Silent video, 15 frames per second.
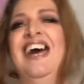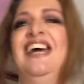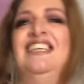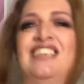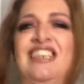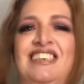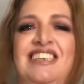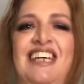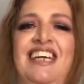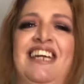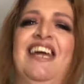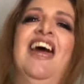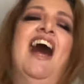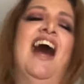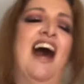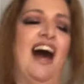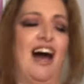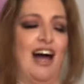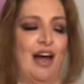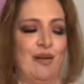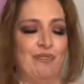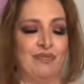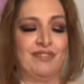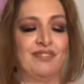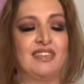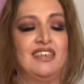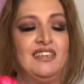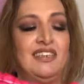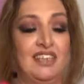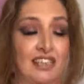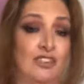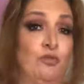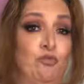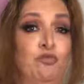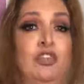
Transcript: just kidding. It's